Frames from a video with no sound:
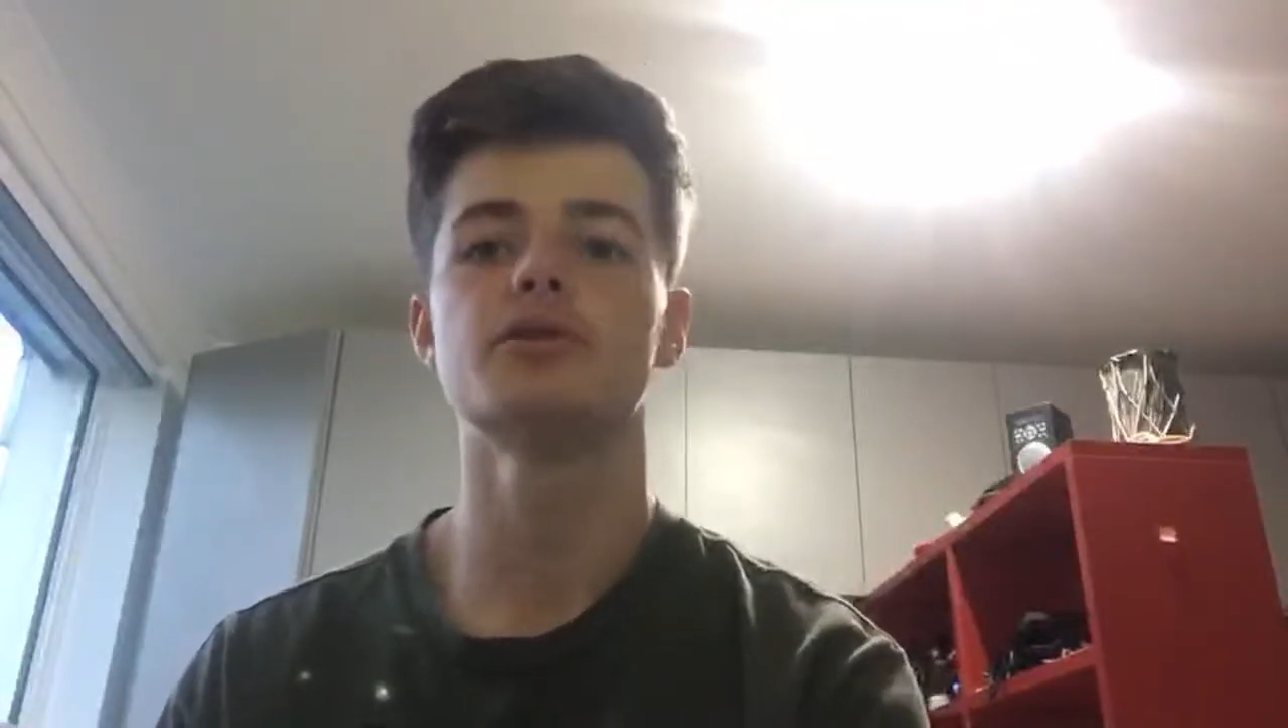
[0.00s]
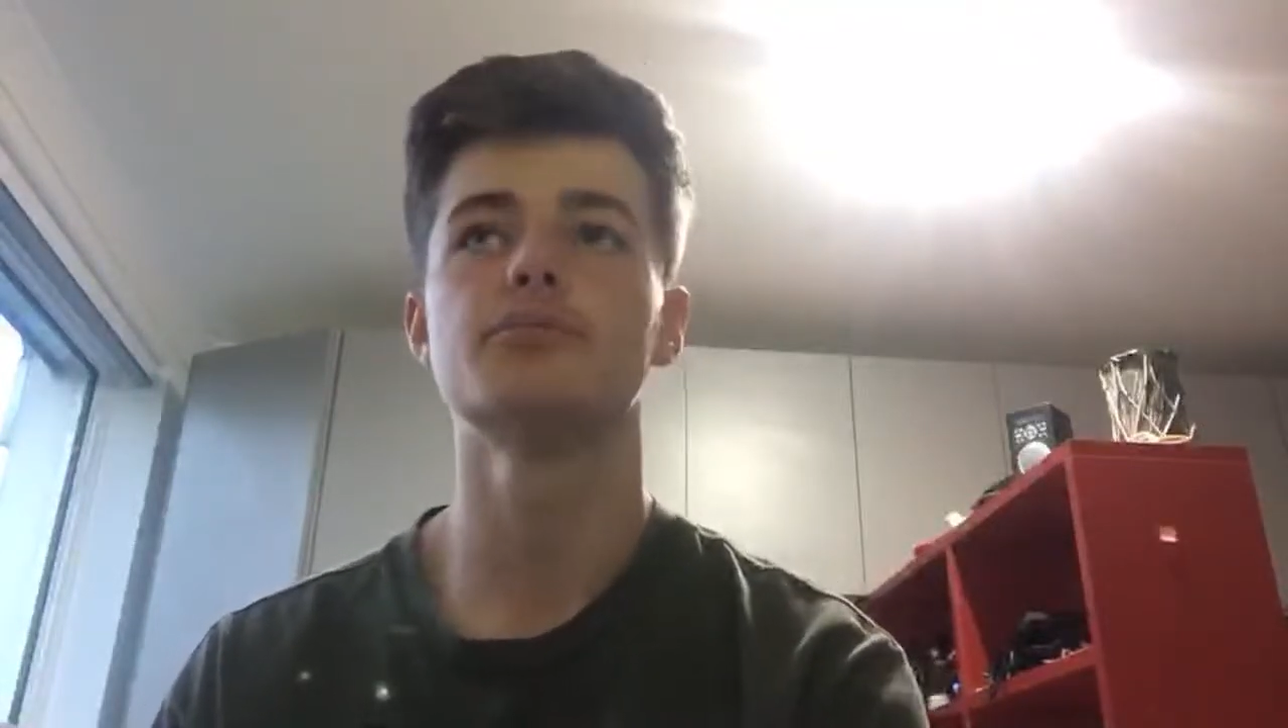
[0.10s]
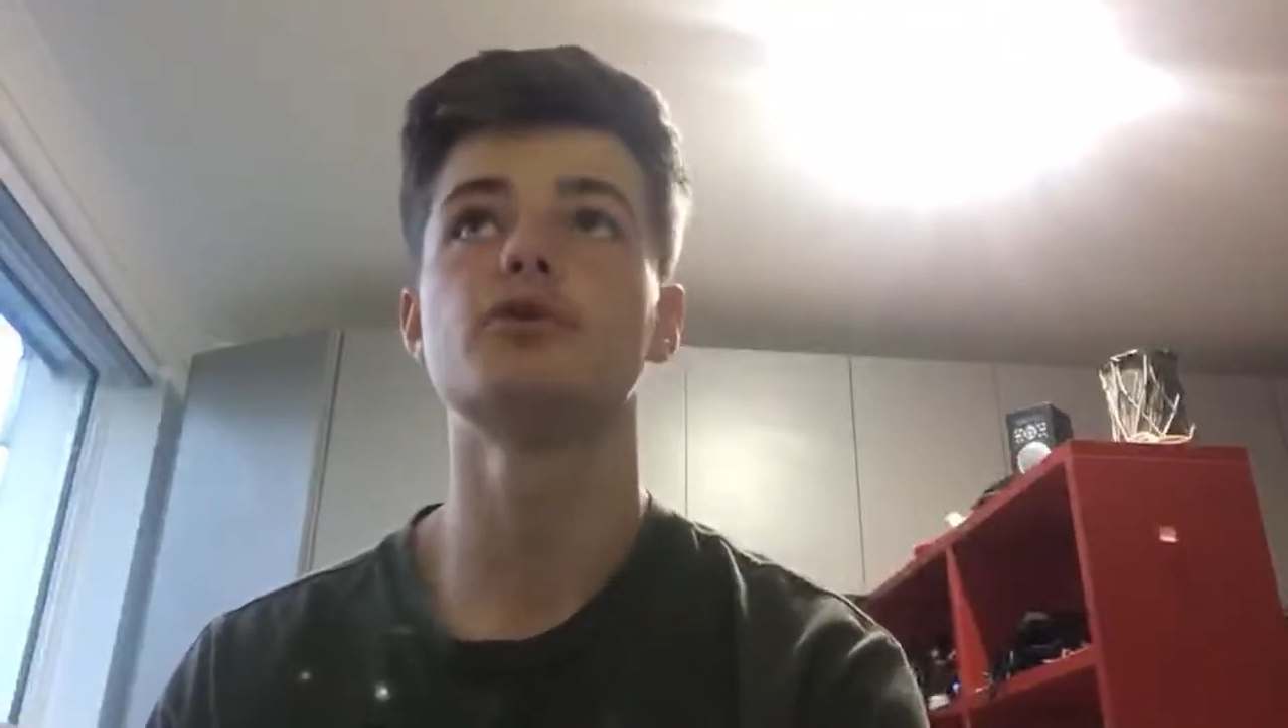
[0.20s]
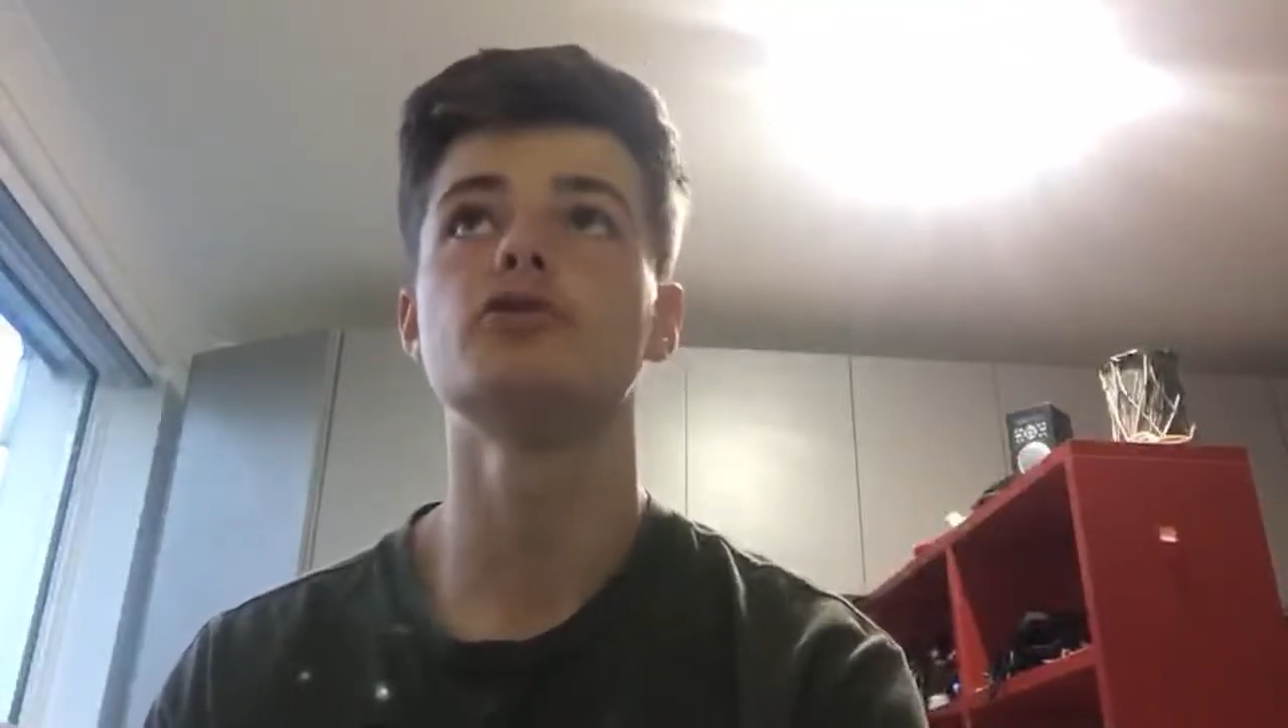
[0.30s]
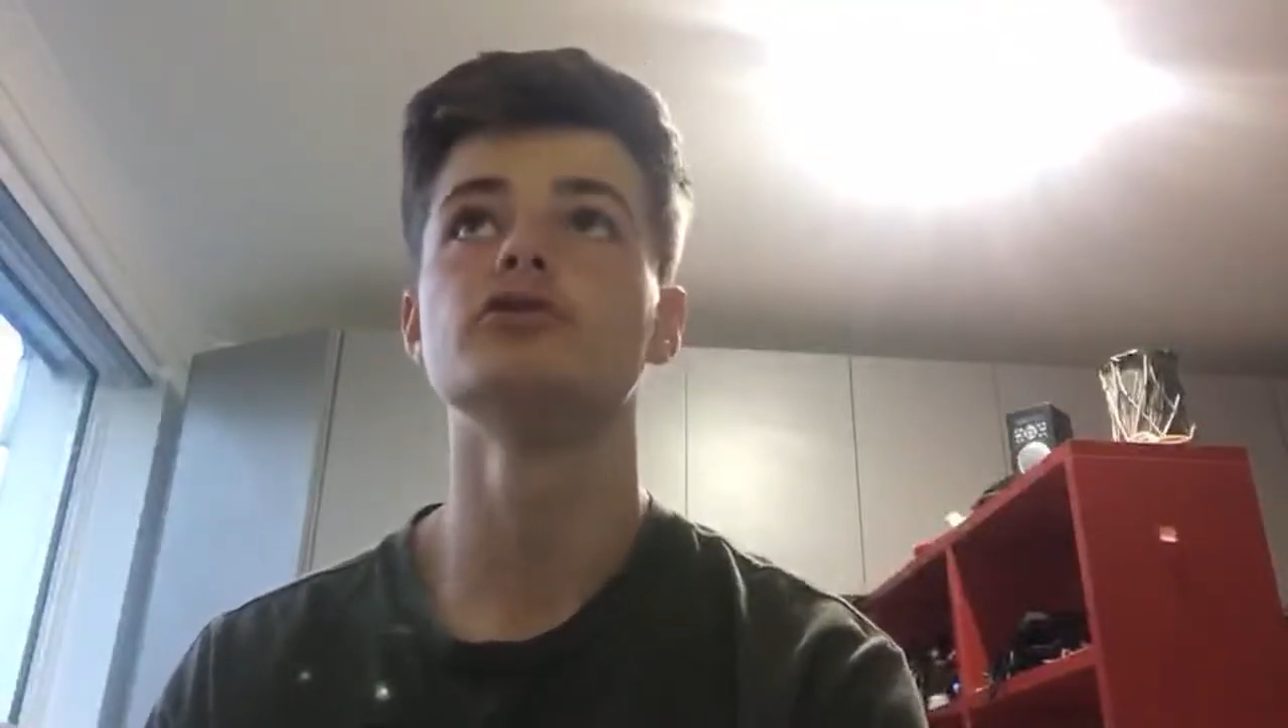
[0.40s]
on the
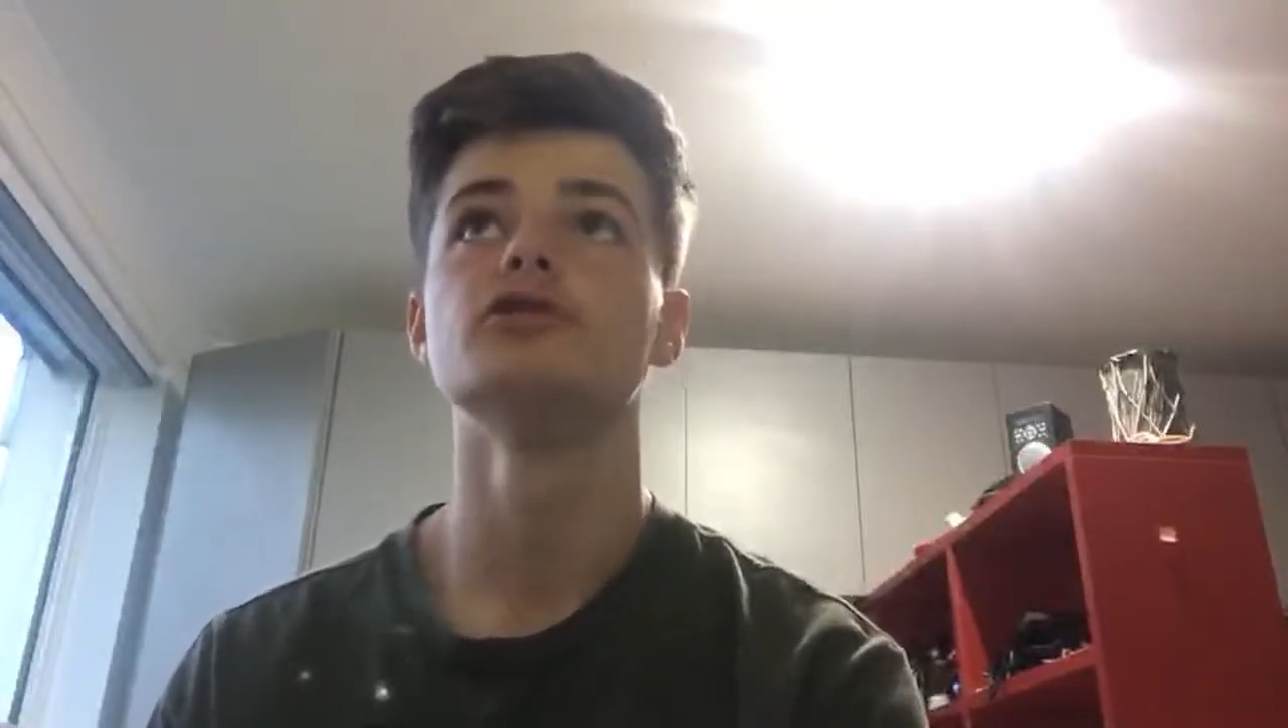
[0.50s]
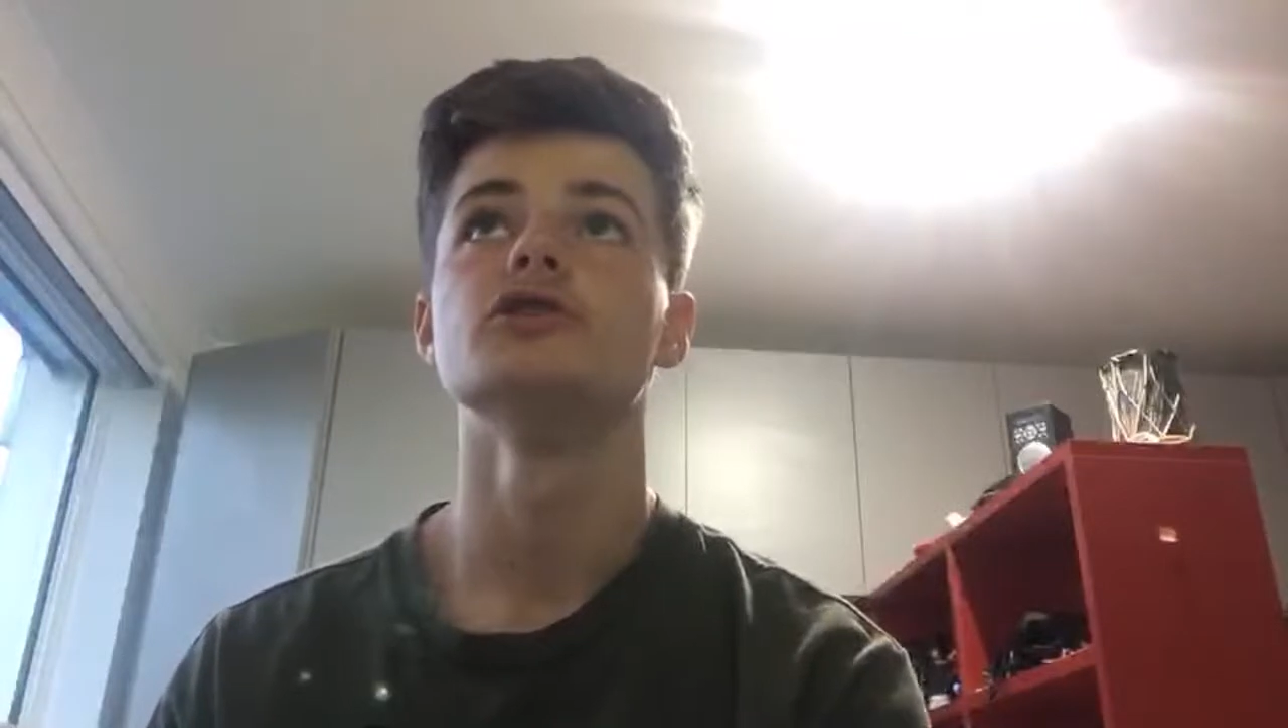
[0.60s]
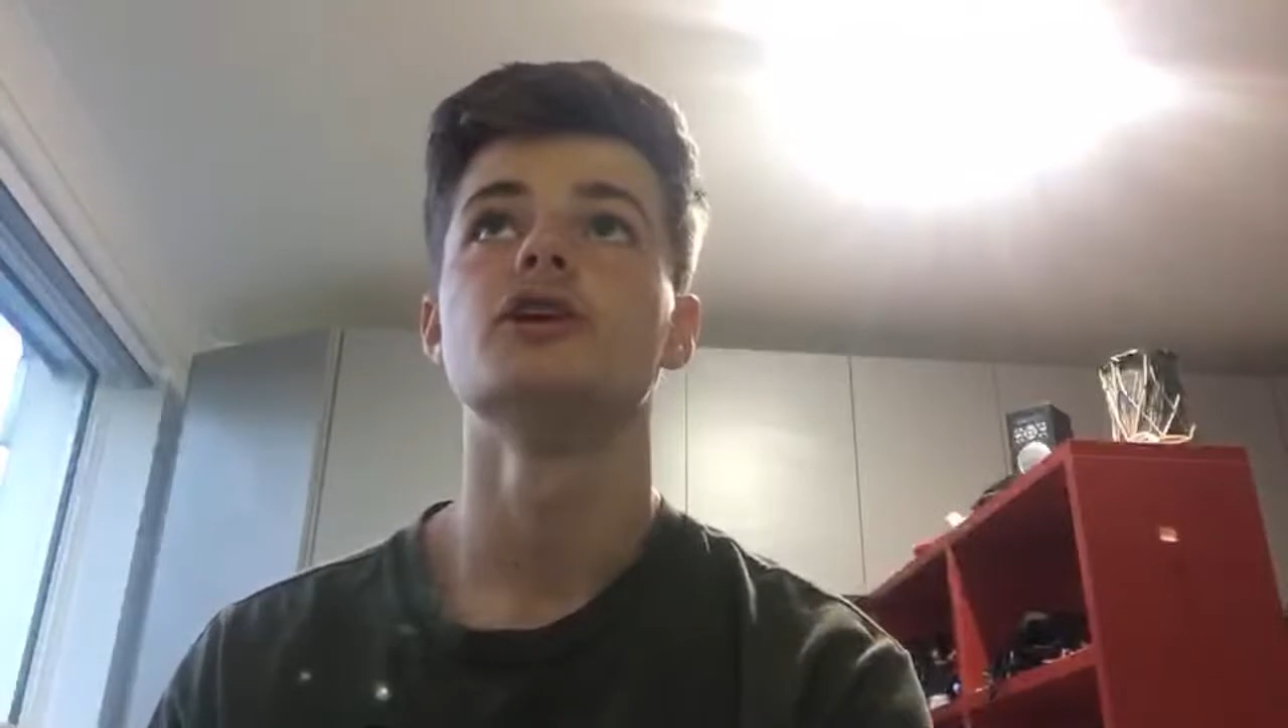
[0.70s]
ball.